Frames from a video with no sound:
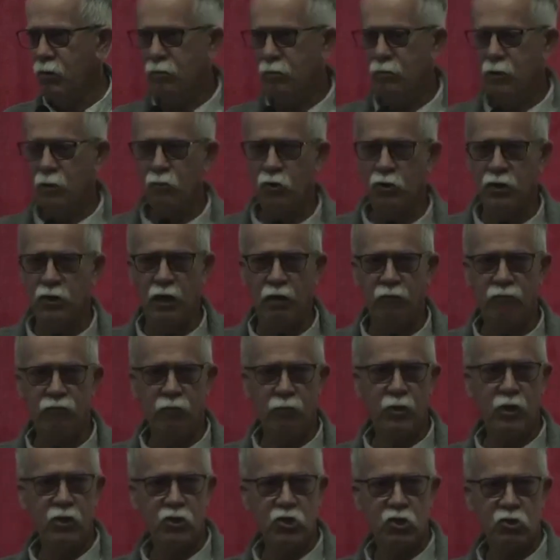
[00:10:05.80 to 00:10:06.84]
Remember that from
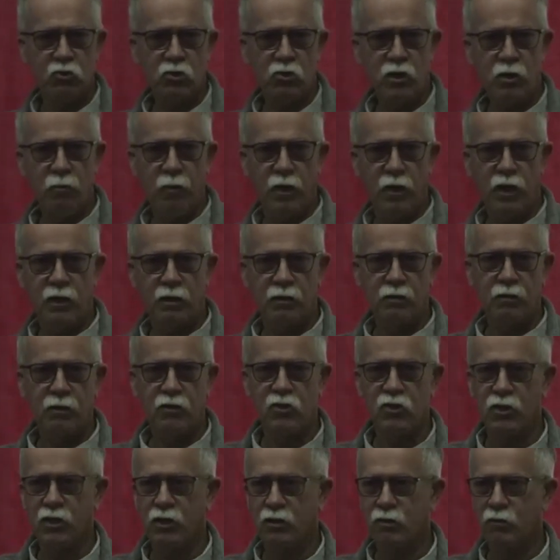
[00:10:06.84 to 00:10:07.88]
history back?
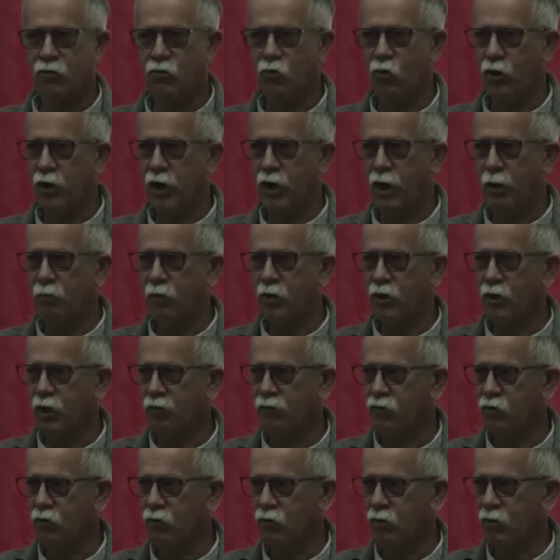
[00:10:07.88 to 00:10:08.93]
It's like what happened
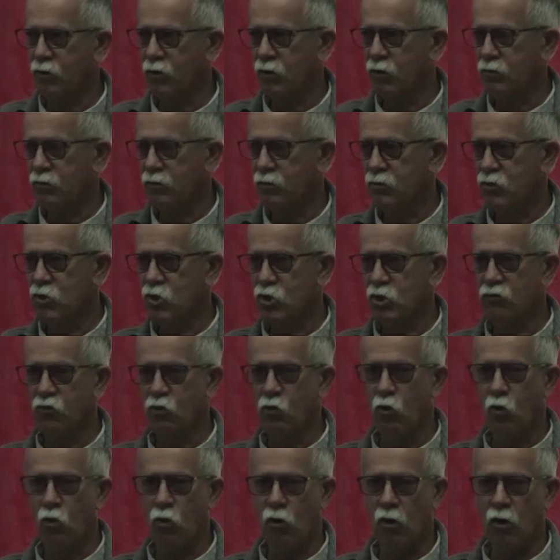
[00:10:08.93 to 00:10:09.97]
after the
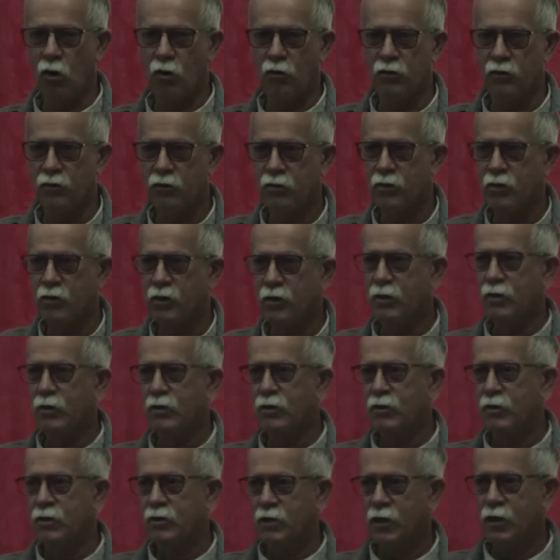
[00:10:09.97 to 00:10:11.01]
Civil War and
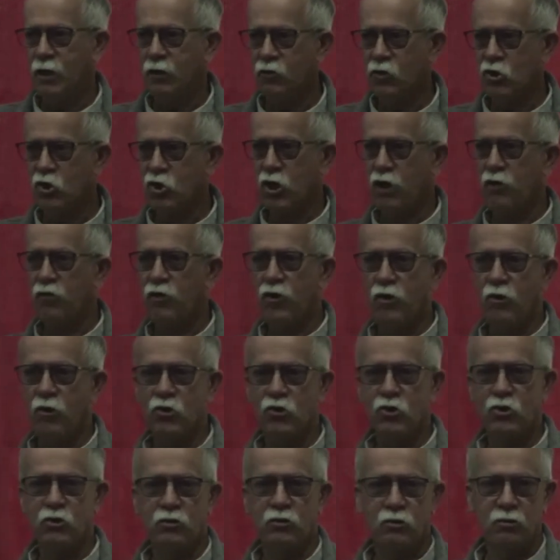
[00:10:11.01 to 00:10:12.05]
how the
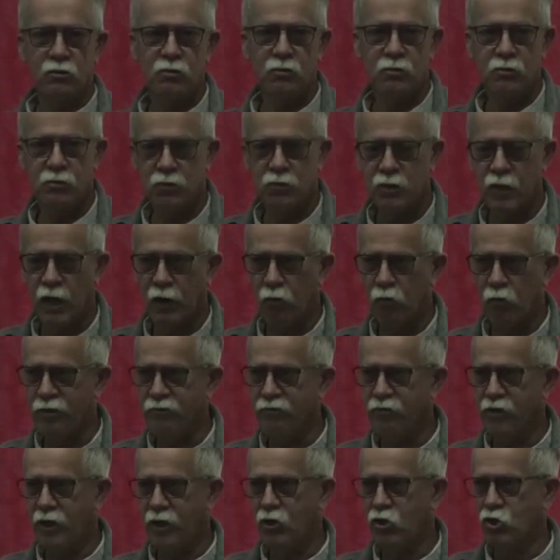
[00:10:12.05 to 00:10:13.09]
Southerners got
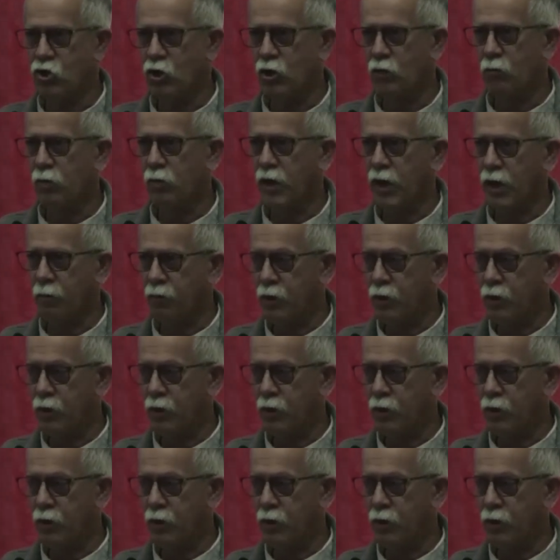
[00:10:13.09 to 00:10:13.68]
revenge on Black